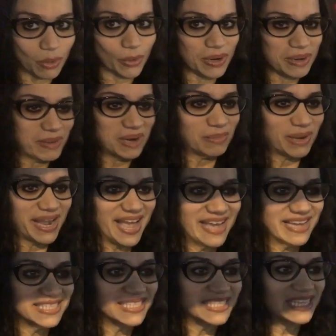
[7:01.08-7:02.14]
cream on my
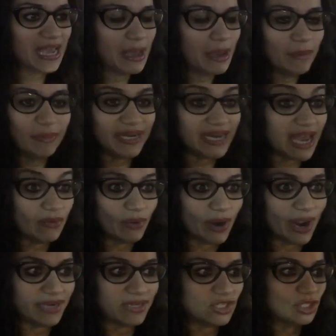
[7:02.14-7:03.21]
eggs, but not
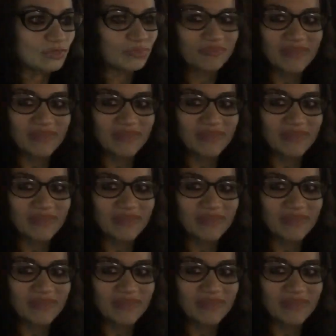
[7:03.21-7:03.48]
ranch.